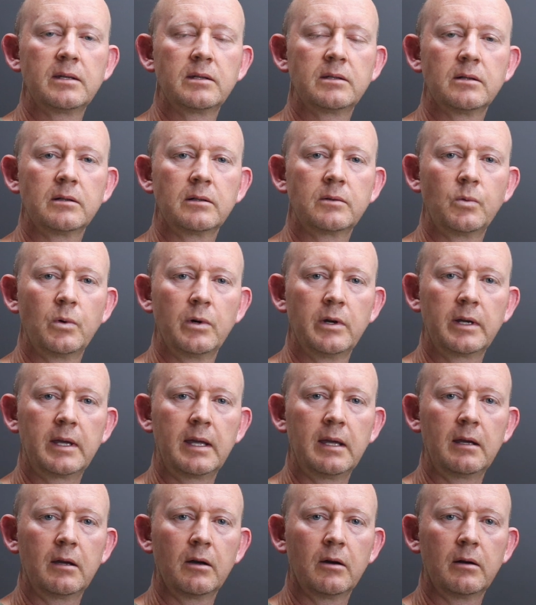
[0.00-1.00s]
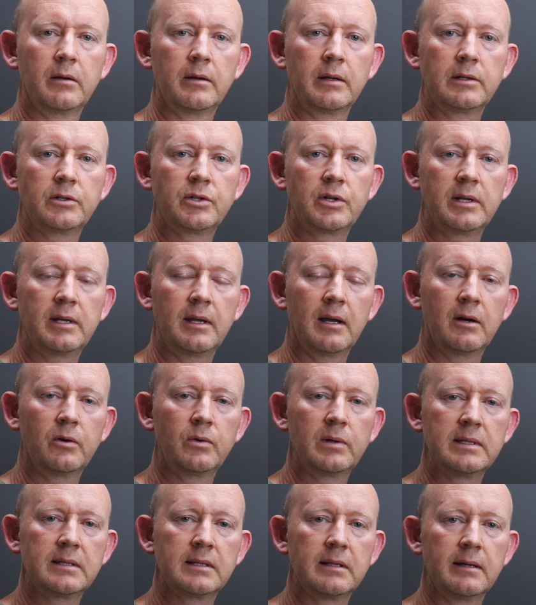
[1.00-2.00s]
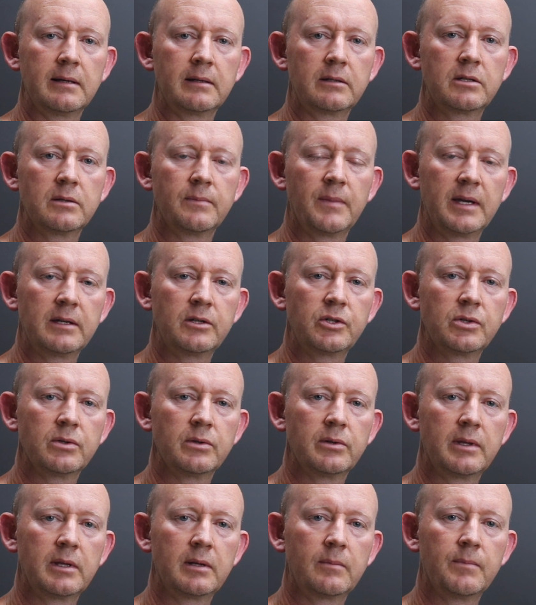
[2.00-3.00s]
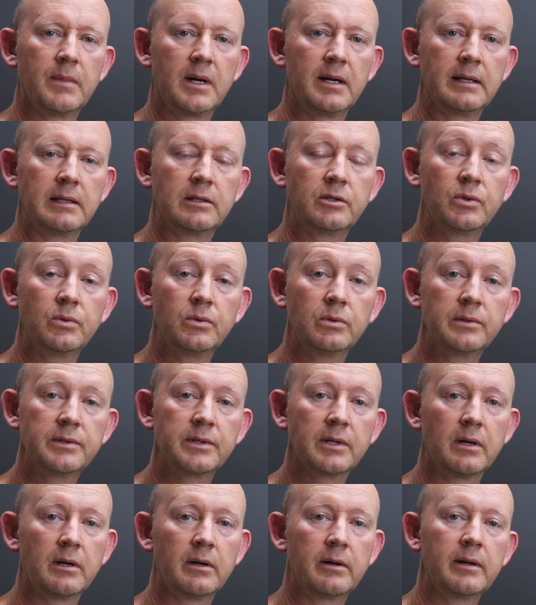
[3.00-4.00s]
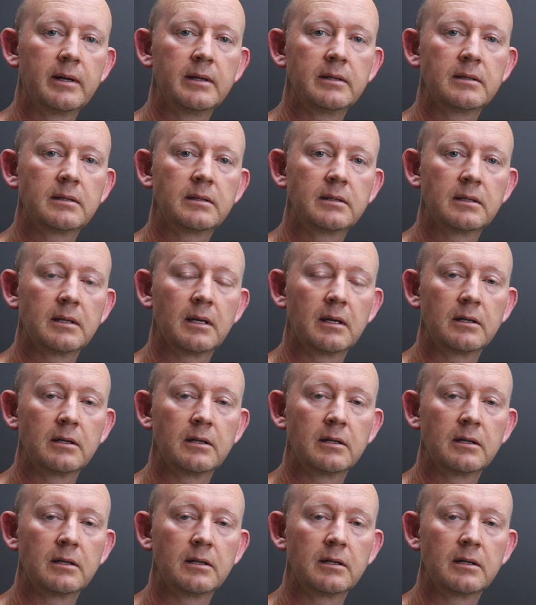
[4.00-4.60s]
start working on a tree, I always like to make sure that my tools are as